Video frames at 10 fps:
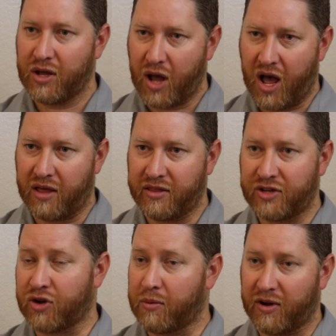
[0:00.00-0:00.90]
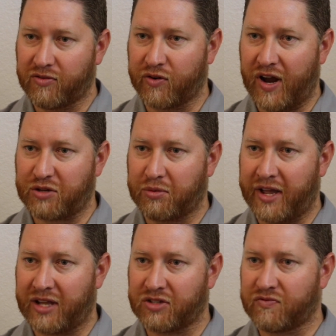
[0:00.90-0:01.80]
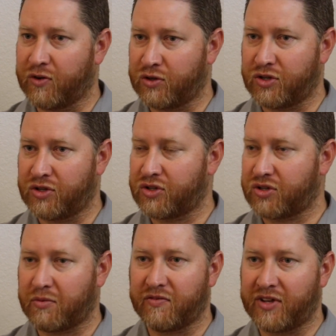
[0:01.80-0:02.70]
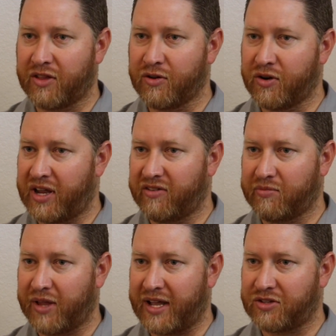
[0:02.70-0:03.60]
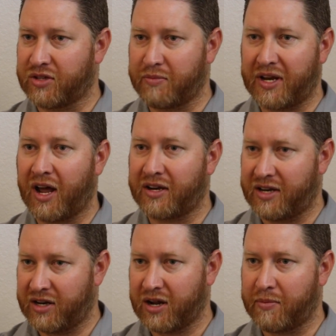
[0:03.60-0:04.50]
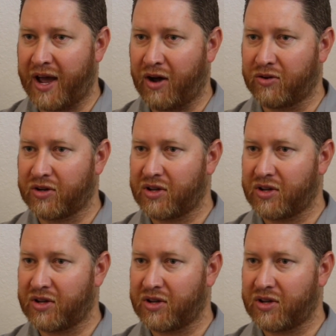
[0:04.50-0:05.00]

uh, these are grass plants versus some of the other native plants that may not need to come out